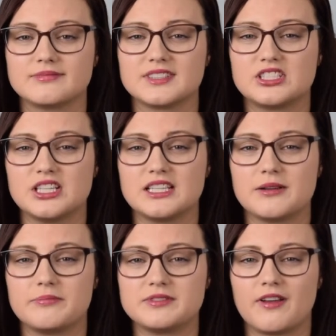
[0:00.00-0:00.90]
She ended
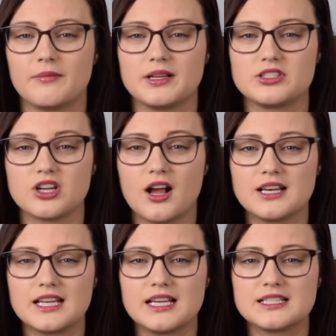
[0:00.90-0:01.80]
up developing
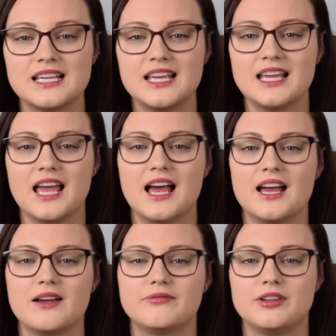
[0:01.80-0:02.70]
jaundice
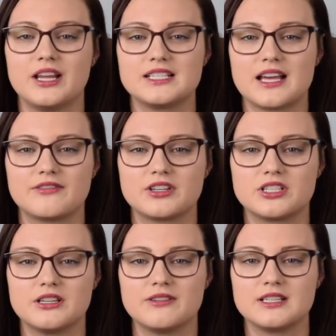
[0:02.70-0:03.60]
a few days after
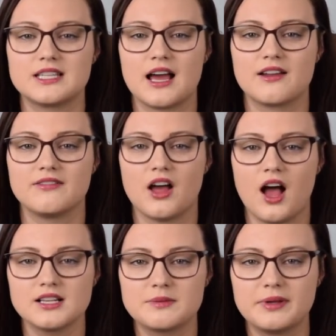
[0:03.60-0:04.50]
she was out of the
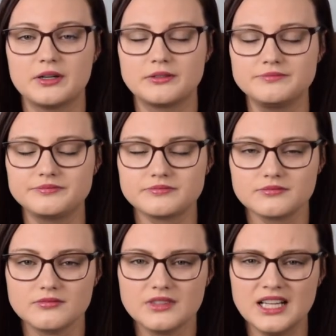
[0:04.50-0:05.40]
hospital,
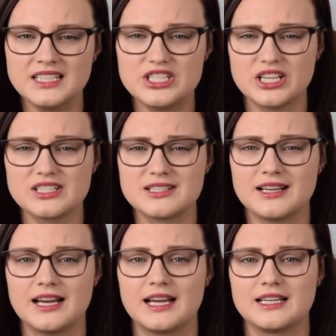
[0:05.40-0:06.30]
and she also
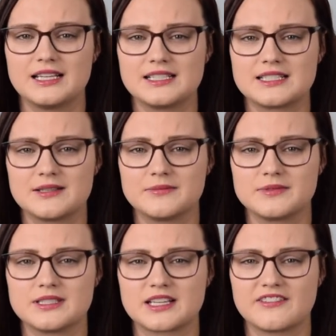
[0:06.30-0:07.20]
had some
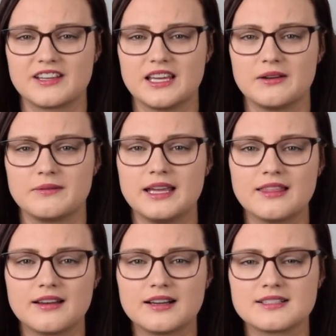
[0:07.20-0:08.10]
significant weight
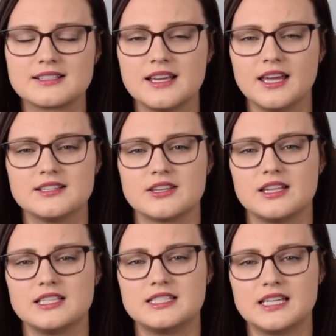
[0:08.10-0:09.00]
loss, so
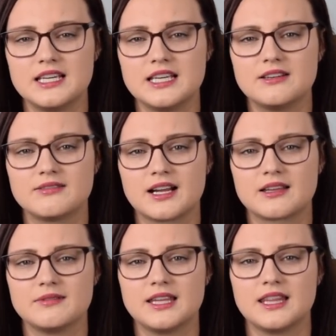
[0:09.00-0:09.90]
they did
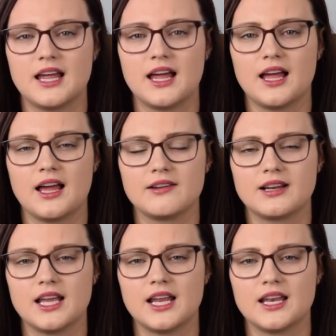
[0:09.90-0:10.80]
recommend that I
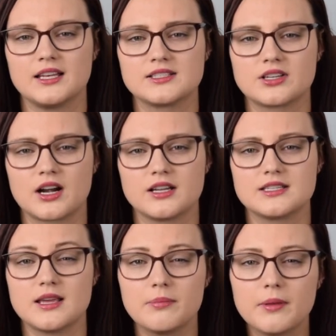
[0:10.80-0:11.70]
went ahead and started
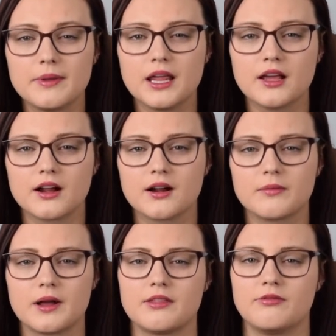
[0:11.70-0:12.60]
supplementing her
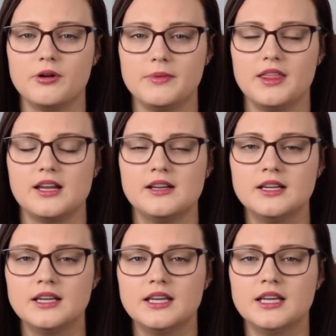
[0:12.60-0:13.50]
with formula,
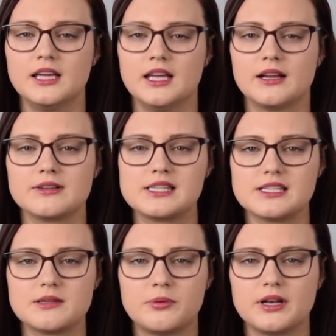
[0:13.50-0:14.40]
and I was
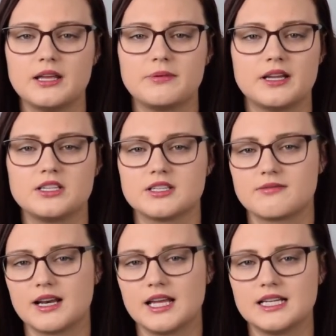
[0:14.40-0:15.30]
disappointed, but I just went ahead